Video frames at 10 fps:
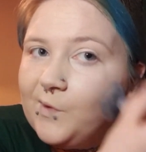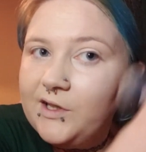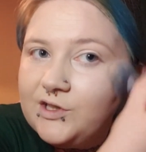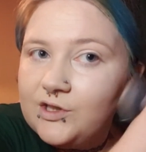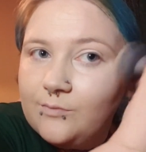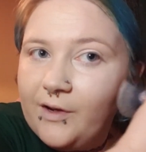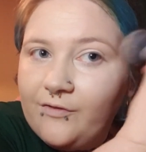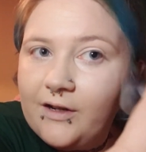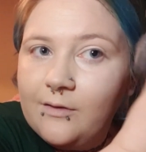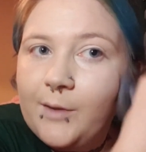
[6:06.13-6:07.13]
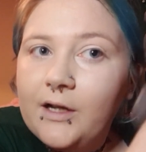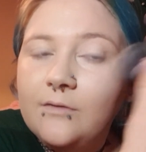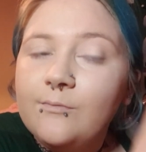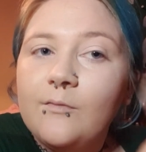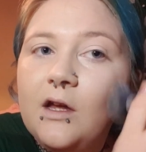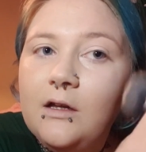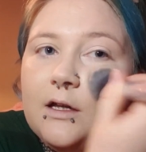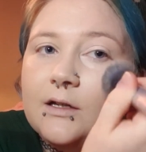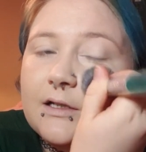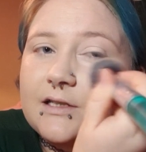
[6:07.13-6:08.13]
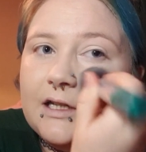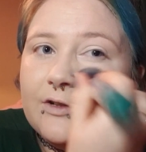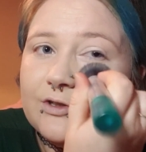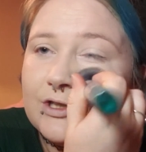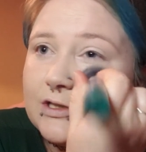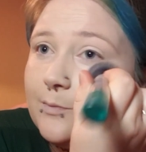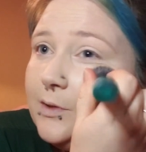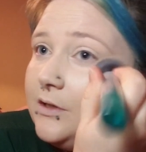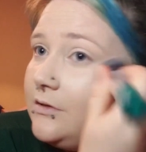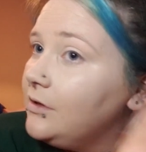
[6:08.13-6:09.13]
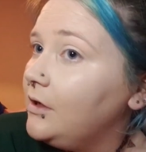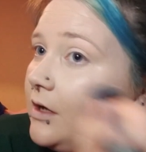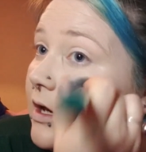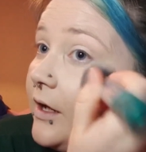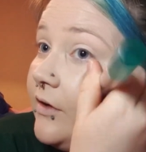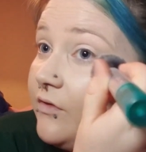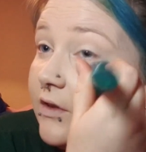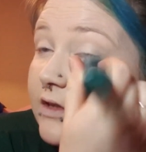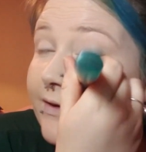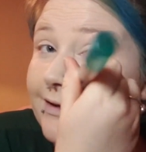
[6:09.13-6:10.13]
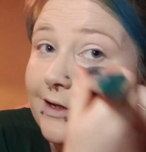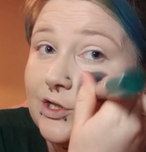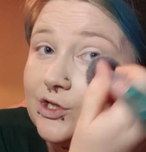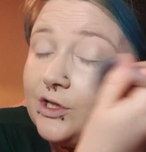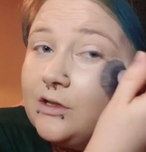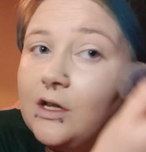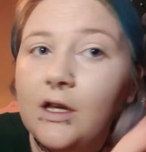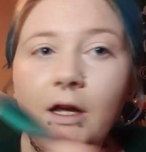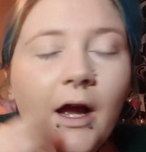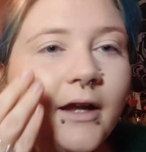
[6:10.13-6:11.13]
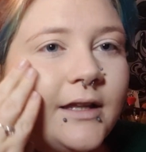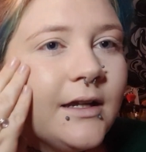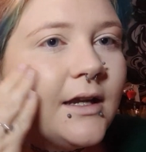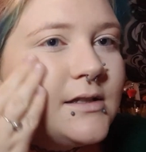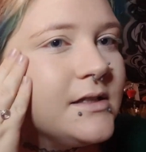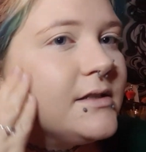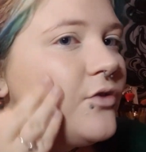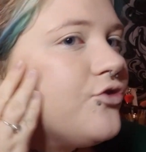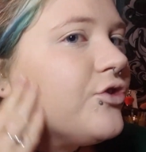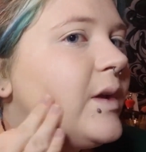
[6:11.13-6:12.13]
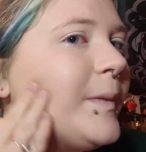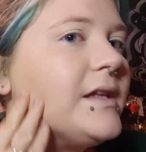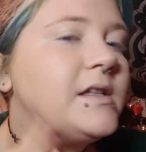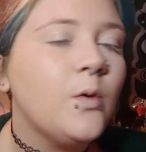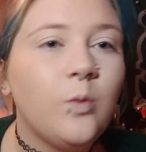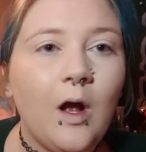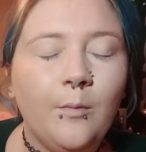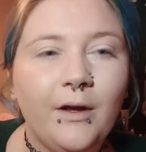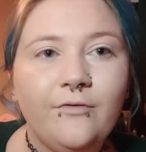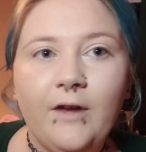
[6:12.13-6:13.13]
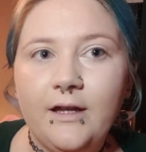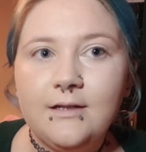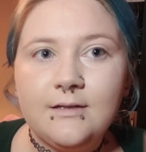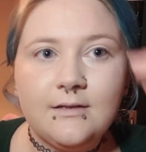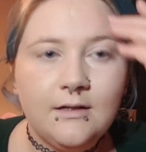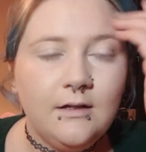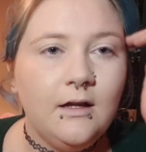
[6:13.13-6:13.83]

It's my concealer is just a bit light for this foundation. I think because it's so creamy and so wet on my face.